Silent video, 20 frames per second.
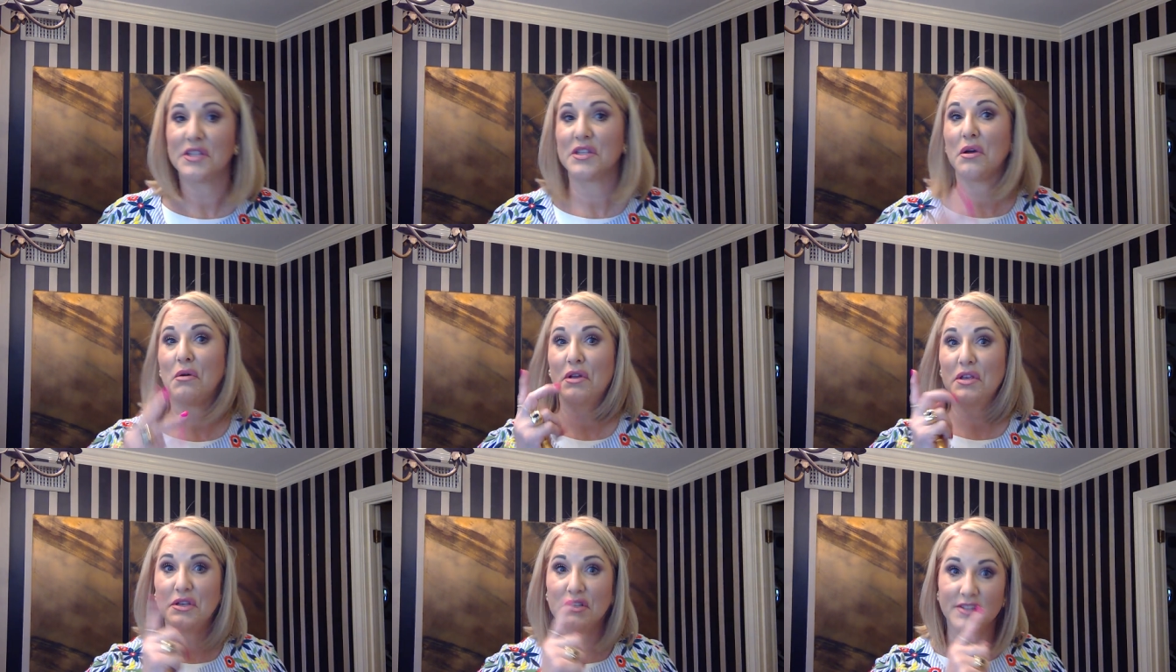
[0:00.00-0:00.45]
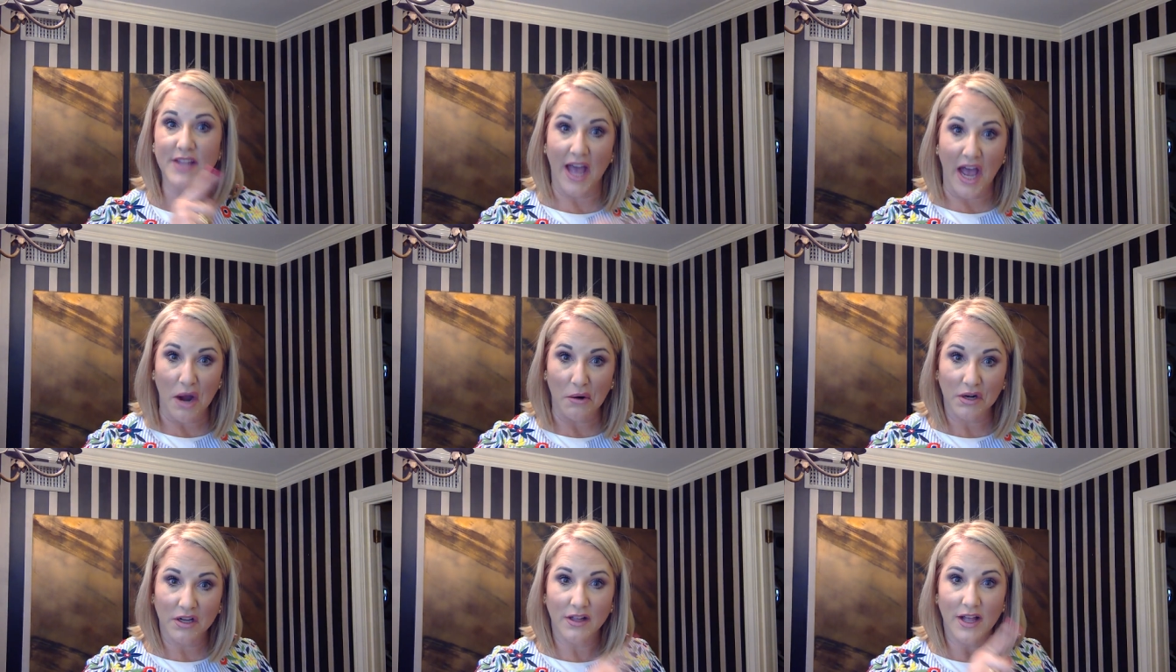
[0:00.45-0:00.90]
So I used the
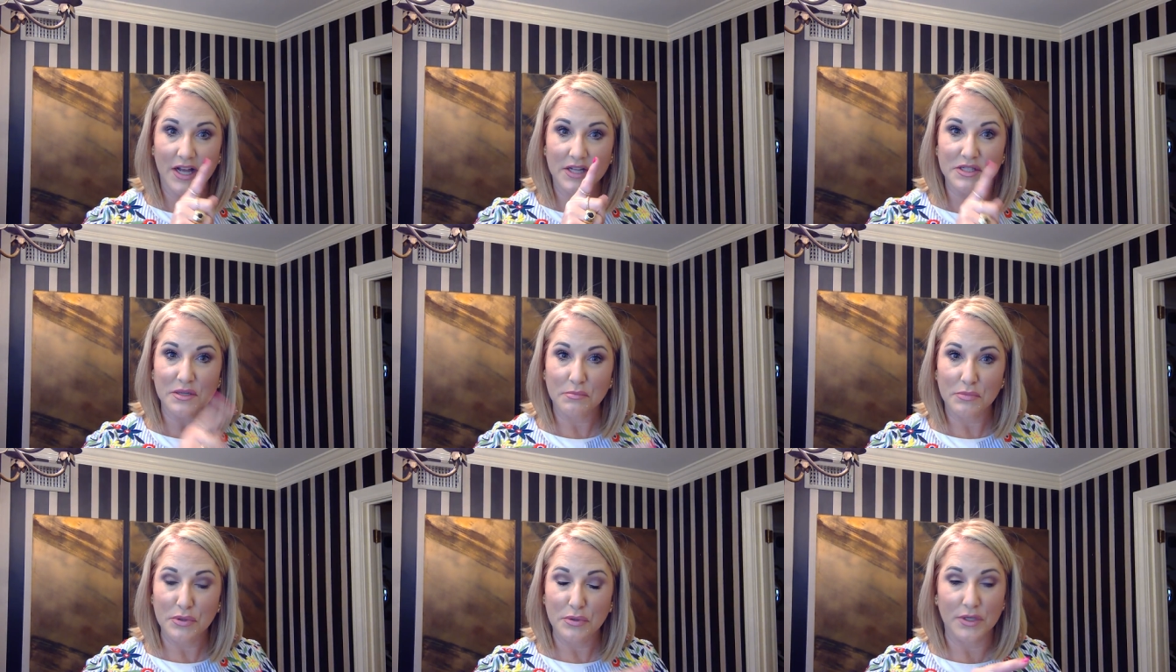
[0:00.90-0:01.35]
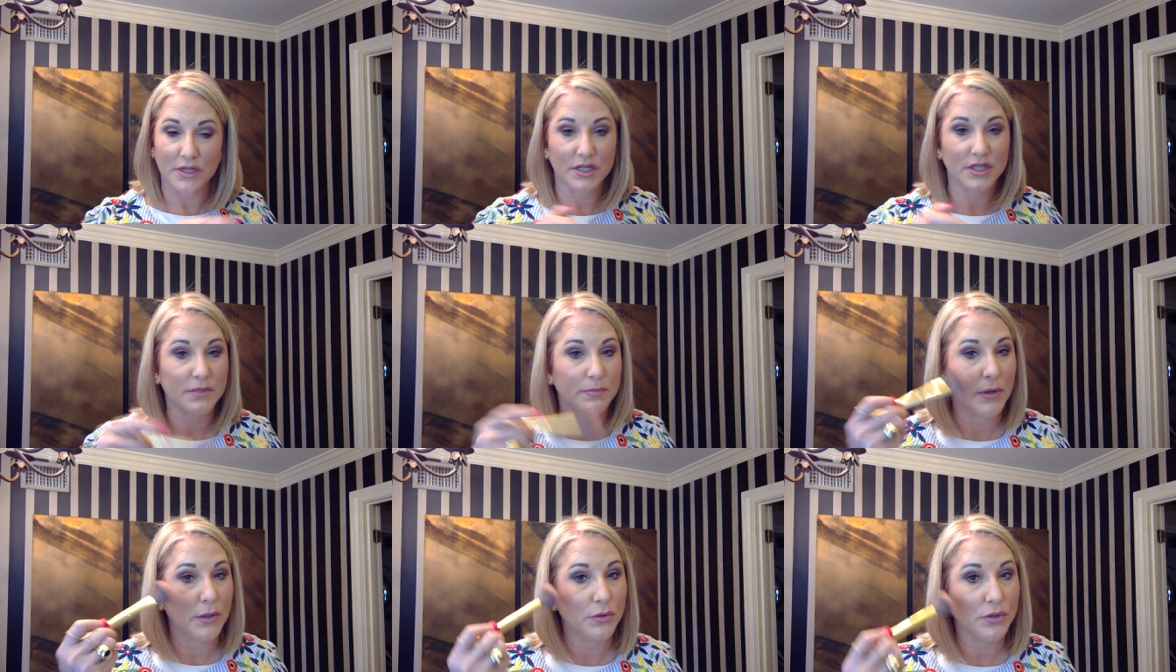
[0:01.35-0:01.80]
Hourglass of Mood
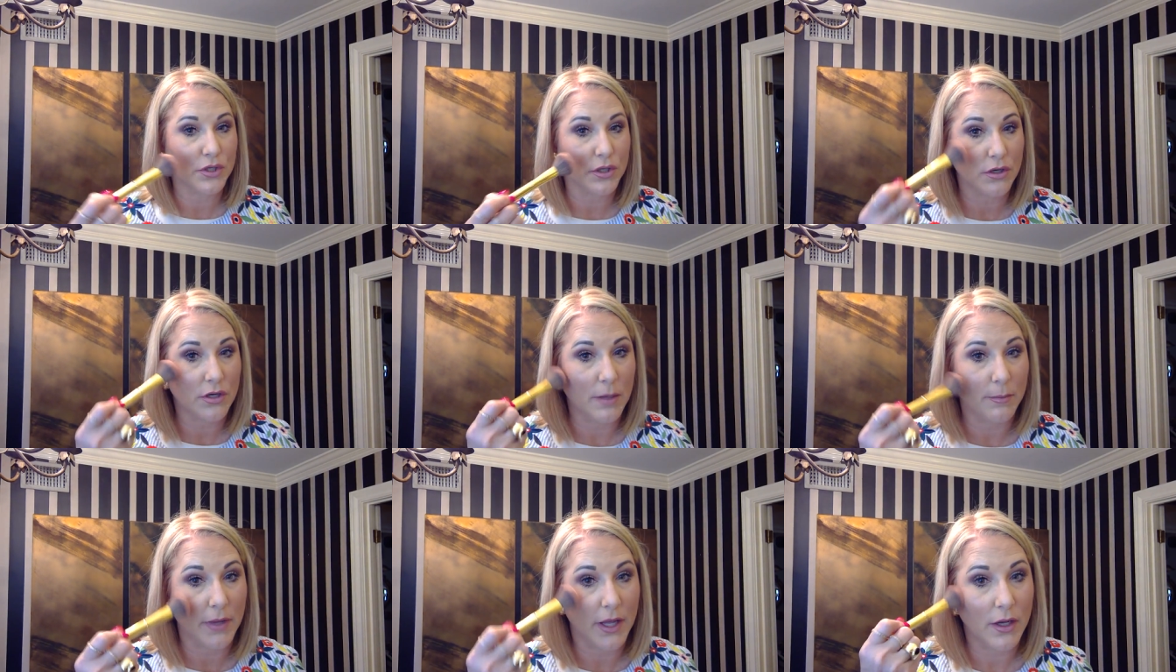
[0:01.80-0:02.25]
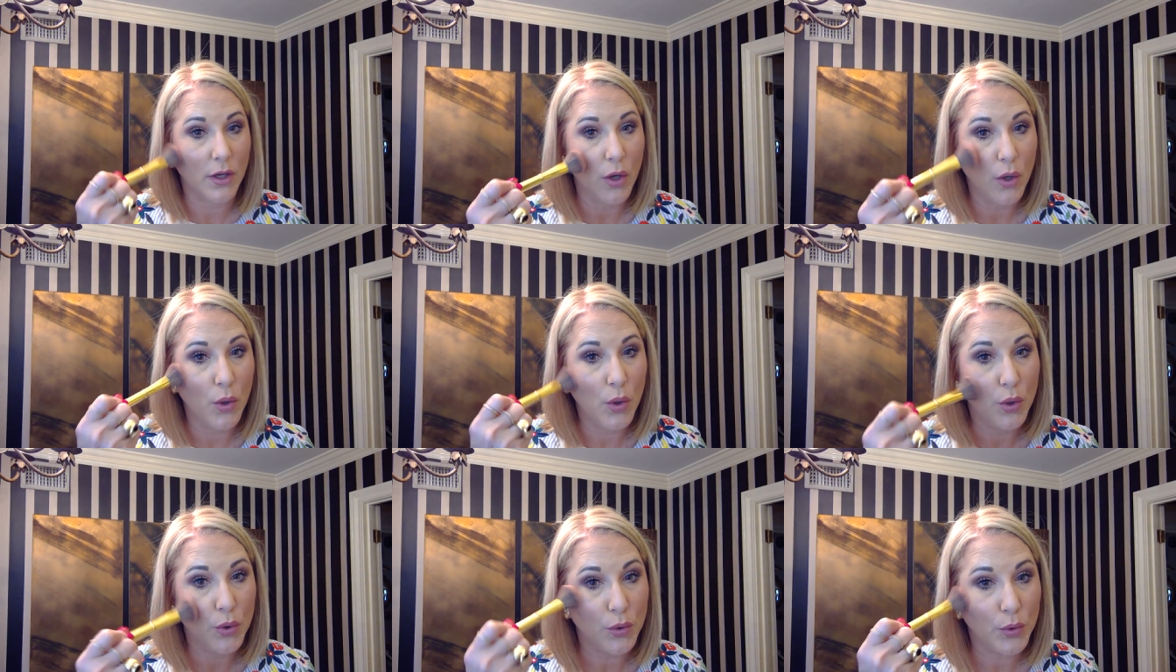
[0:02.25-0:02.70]
Exposure, and I'm like,
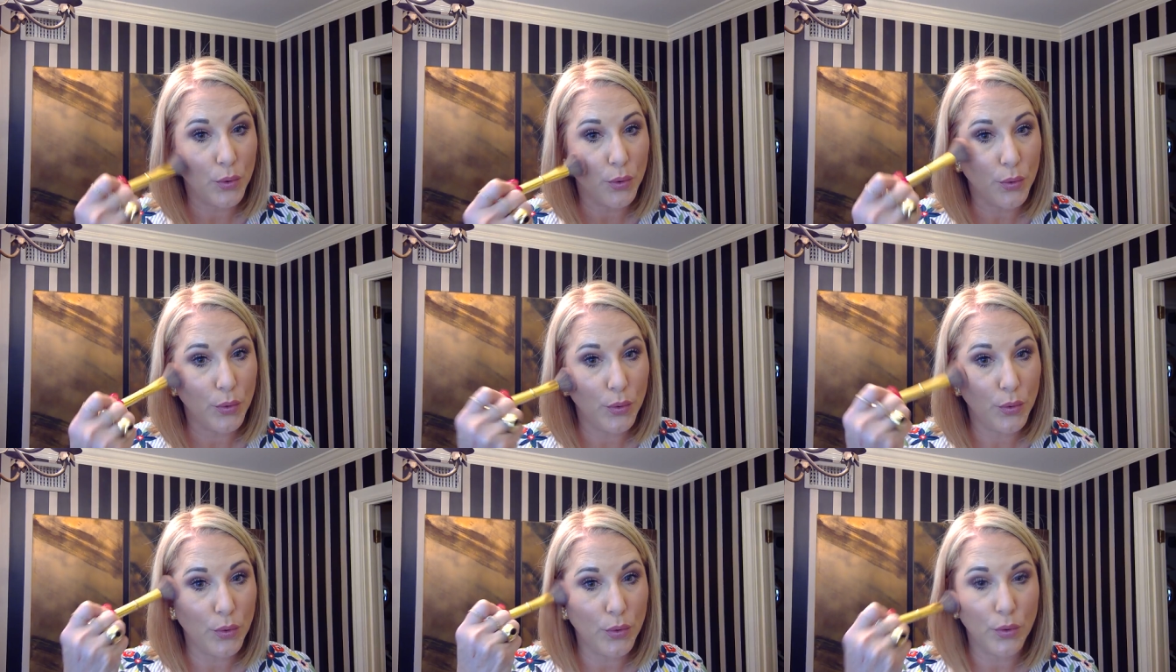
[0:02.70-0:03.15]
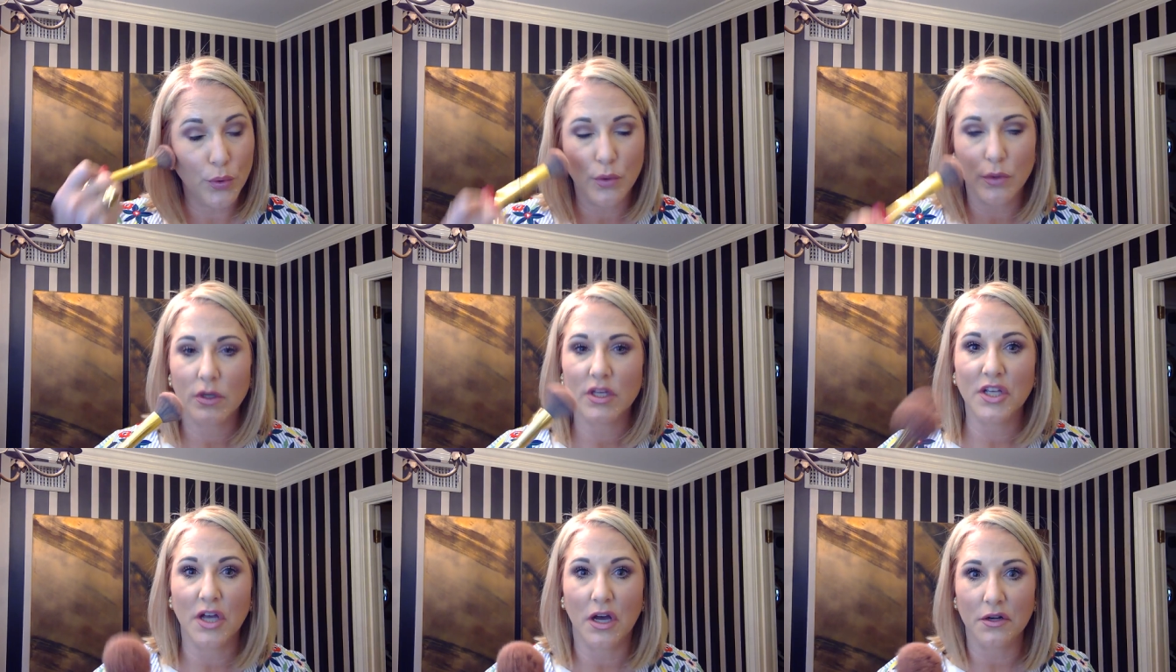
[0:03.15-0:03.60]

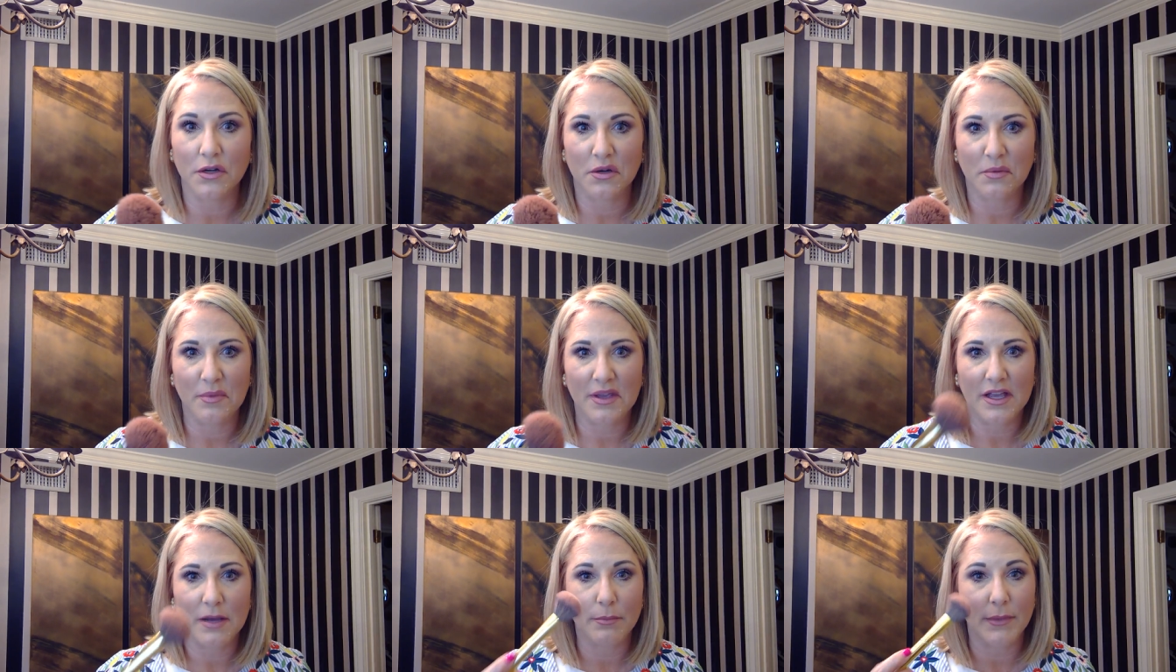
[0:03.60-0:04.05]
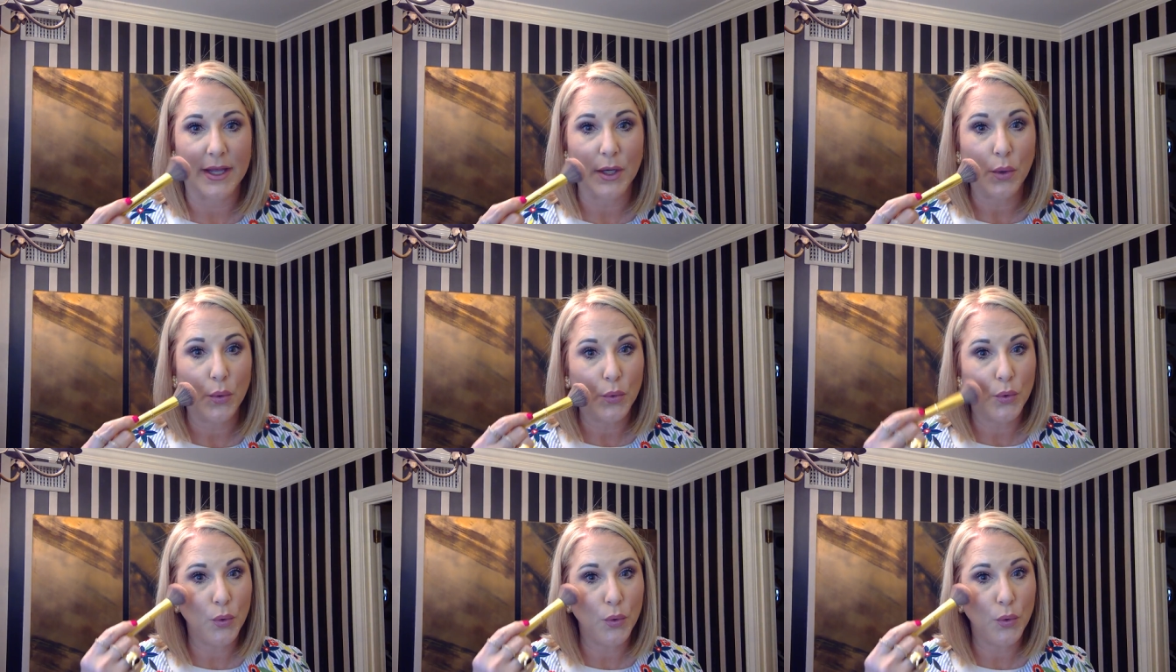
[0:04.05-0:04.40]
y'all know me, I'm like,